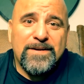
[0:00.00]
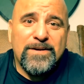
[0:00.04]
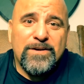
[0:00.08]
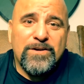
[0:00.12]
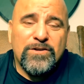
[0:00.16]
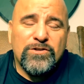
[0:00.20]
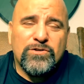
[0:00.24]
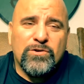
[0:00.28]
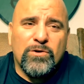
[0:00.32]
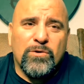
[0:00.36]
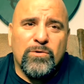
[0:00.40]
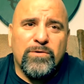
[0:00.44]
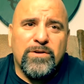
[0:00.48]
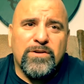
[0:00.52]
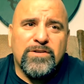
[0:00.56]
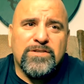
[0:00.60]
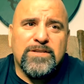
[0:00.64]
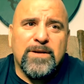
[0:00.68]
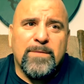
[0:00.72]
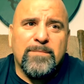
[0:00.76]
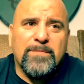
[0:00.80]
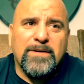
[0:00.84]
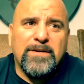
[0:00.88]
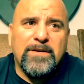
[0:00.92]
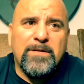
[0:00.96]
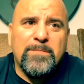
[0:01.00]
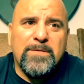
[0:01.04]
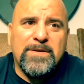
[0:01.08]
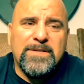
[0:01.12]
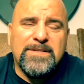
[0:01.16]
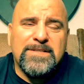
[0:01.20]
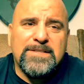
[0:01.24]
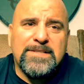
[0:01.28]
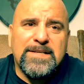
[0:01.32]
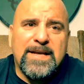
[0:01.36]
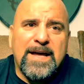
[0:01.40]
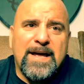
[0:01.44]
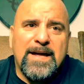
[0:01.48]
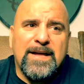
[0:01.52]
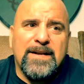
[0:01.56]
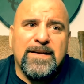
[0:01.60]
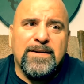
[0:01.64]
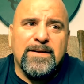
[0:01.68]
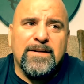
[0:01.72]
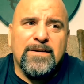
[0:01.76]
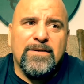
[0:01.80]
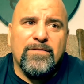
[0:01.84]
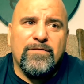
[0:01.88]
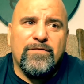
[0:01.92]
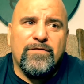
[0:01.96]
So there's something to be
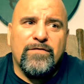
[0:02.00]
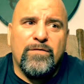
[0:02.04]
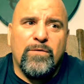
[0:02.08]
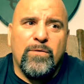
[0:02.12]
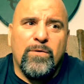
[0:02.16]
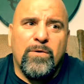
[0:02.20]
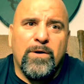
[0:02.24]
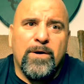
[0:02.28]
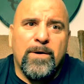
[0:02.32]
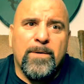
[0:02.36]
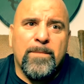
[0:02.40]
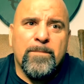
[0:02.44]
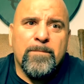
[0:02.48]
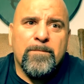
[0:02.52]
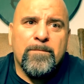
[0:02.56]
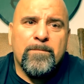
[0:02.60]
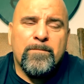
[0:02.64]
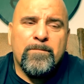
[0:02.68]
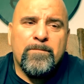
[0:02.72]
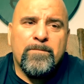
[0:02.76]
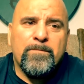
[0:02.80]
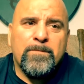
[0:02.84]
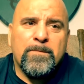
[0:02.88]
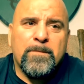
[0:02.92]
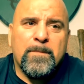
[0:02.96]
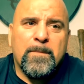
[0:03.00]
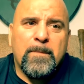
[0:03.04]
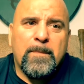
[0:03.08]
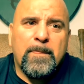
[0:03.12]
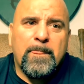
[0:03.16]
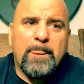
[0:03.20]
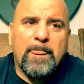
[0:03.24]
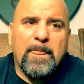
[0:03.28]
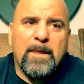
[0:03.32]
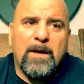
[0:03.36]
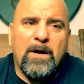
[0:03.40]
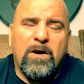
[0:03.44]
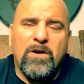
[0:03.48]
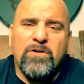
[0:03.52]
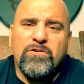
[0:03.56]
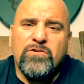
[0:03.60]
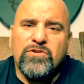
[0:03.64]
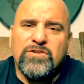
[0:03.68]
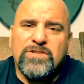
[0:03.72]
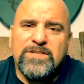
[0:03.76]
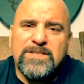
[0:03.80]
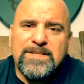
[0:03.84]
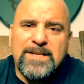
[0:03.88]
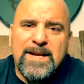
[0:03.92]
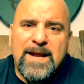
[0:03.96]
said for
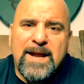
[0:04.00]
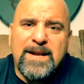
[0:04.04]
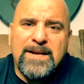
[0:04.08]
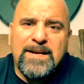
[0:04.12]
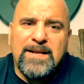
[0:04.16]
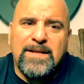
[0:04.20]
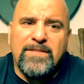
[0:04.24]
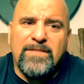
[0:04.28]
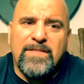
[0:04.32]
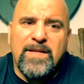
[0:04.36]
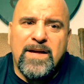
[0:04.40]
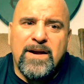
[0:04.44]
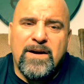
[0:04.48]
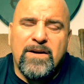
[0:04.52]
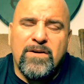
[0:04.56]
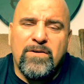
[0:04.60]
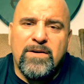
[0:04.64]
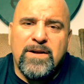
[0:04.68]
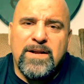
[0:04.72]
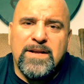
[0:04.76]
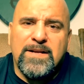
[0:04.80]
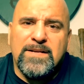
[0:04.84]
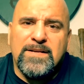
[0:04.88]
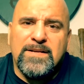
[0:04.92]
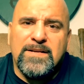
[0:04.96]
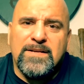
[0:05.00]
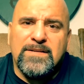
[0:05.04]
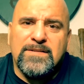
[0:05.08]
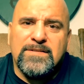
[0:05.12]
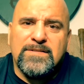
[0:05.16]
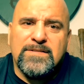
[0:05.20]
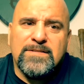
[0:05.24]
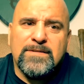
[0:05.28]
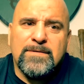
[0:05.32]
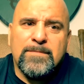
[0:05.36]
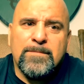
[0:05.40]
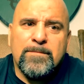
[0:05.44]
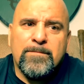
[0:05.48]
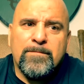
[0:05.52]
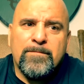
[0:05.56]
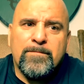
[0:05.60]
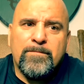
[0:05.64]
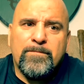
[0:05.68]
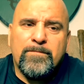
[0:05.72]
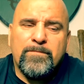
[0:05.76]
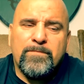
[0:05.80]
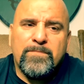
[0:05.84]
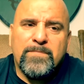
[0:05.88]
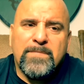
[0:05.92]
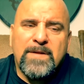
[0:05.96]
understanding there is
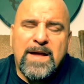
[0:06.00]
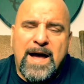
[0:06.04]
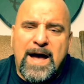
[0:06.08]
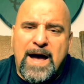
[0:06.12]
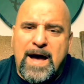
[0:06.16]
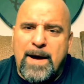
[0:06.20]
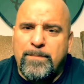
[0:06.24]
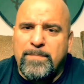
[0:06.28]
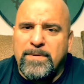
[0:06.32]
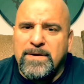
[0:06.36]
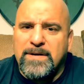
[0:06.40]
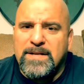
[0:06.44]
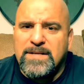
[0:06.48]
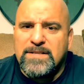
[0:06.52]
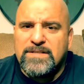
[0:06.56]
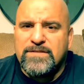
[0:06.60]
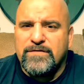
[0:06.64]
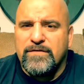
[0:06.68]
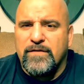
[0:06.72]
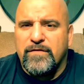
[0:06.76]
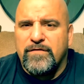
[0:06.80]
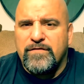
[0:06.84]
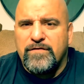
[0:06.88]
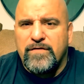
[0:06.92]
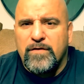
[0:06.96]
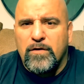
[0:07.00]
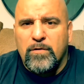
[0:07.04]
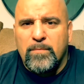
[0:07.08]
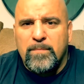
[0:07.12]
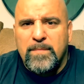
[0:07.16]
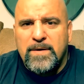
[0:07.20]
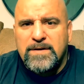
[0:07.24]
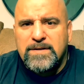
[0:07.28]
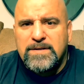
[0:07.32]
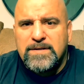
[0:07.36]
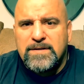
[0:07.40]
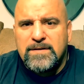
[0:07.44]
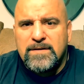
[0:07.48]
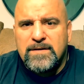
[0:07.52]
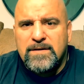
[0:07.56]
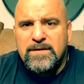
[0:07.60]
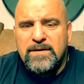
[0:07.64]
happiness, fulfillment.